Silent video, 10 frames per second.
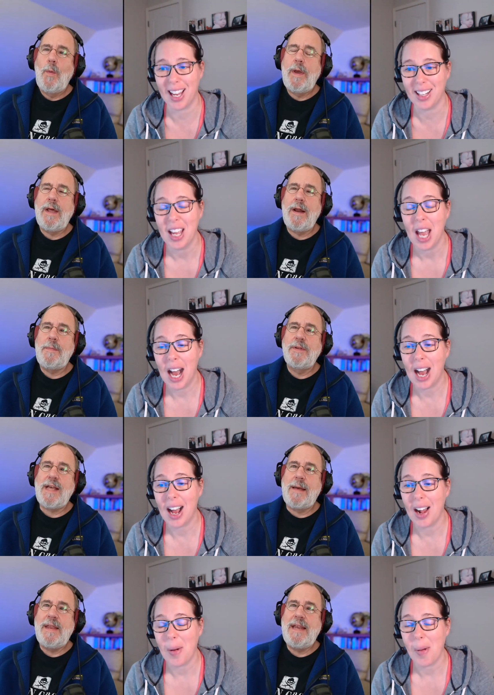Speaker 1: We could almost,
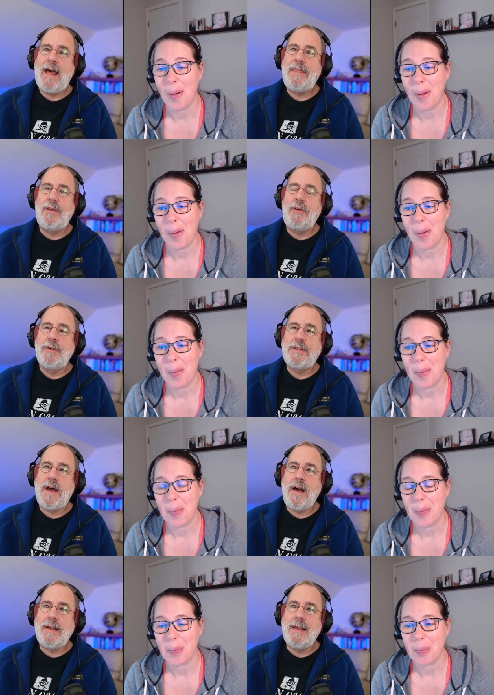I mean, now that you're
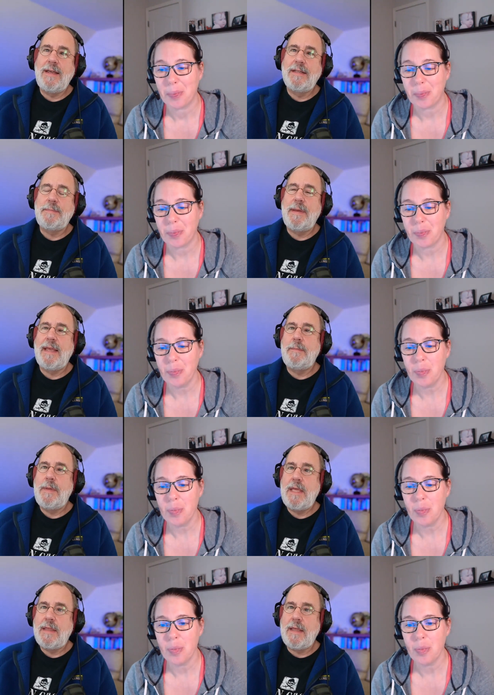talking, it's making
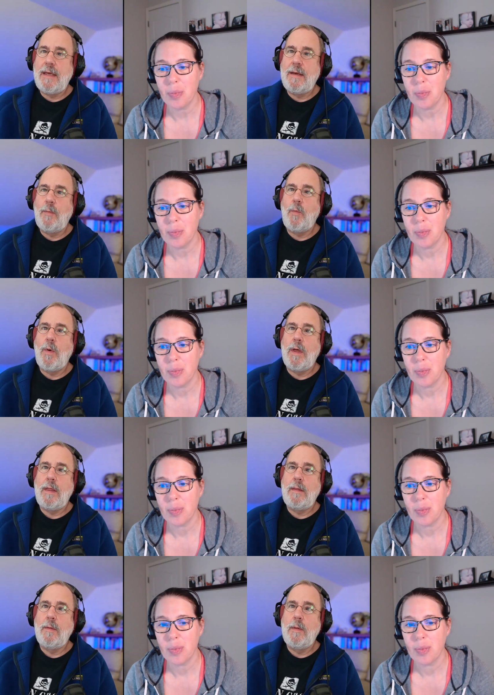me think,
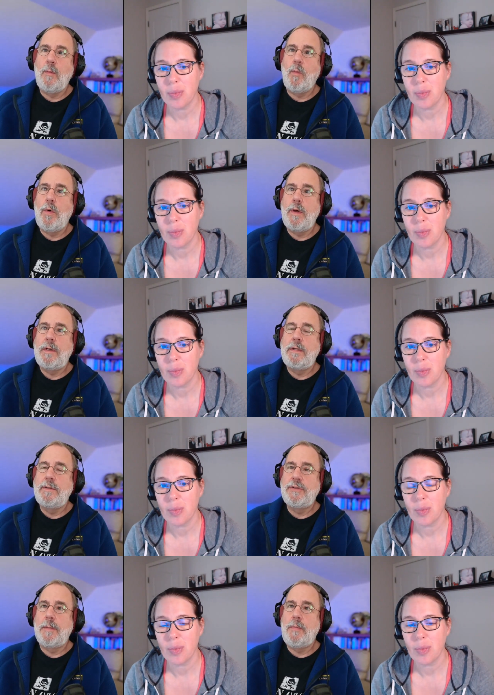well, would
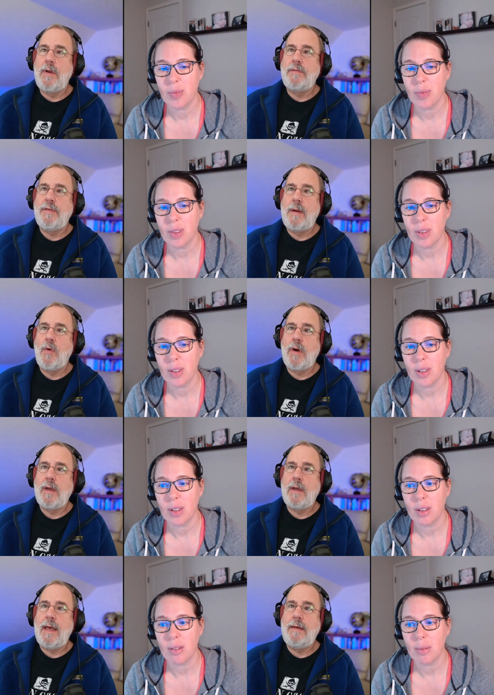SharePoint framework
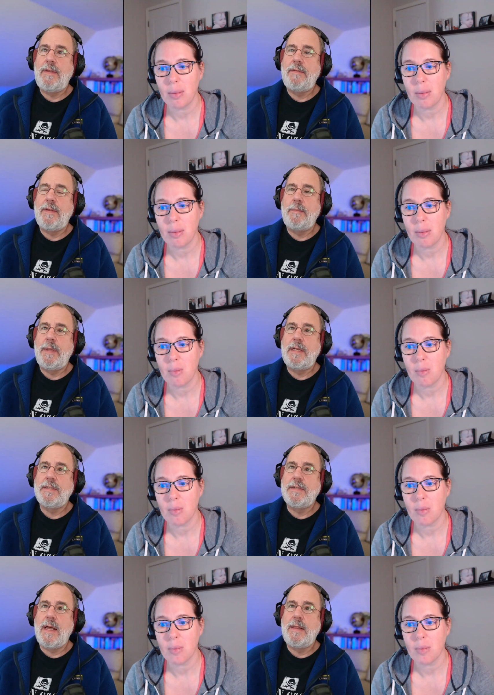have even been
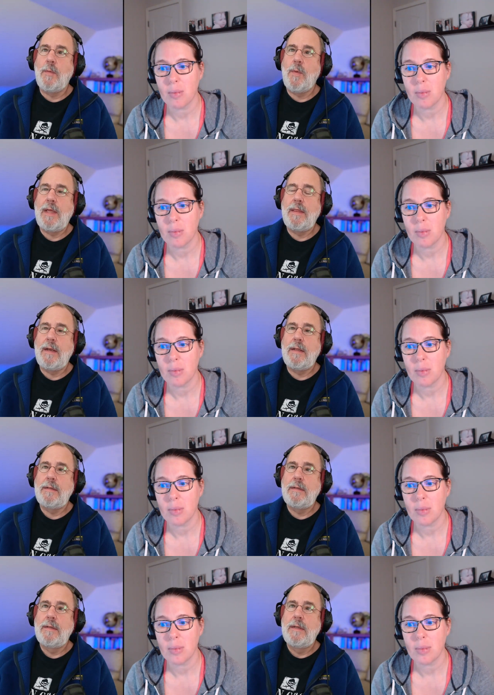designed the way that it,
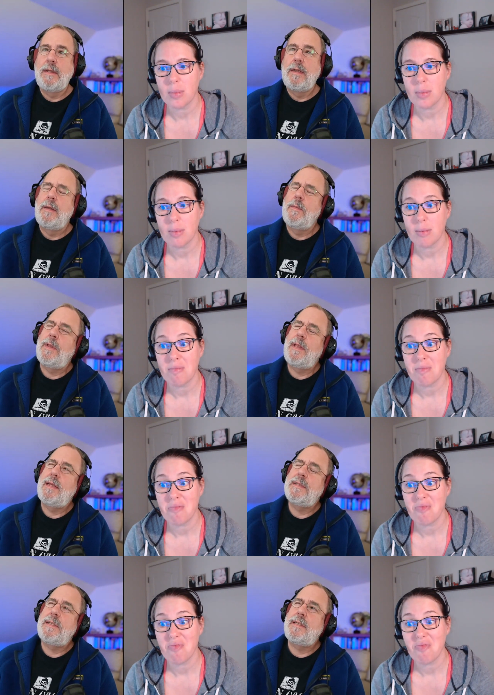well, I
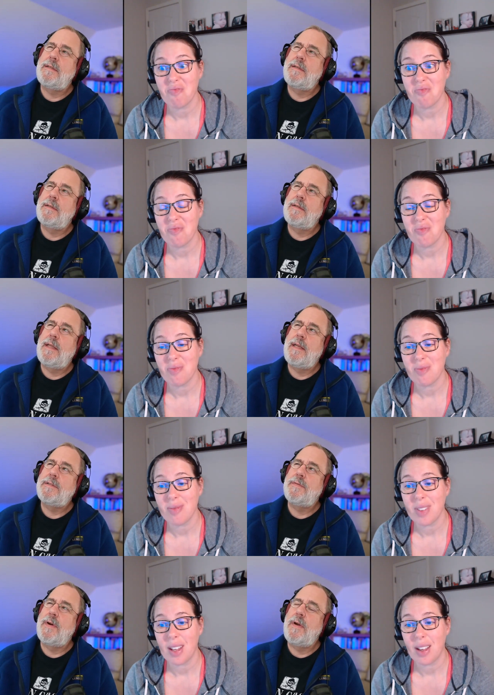guess it, it is
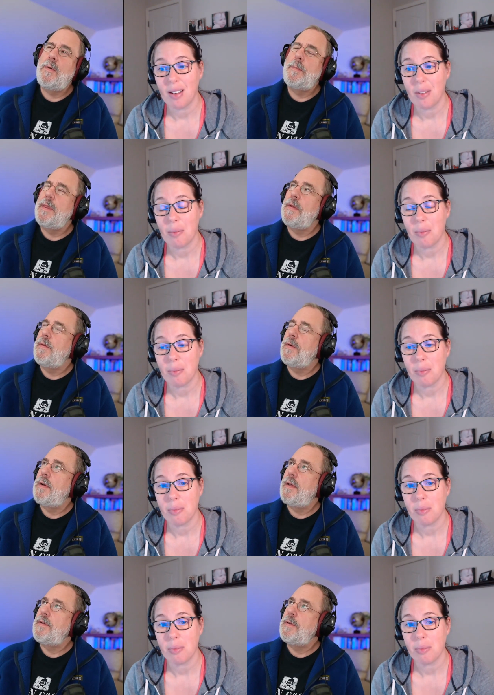hurry open though. You don't
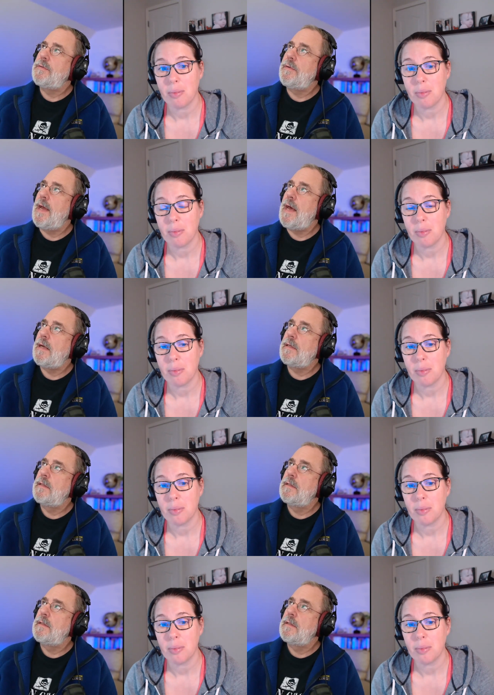have to use React.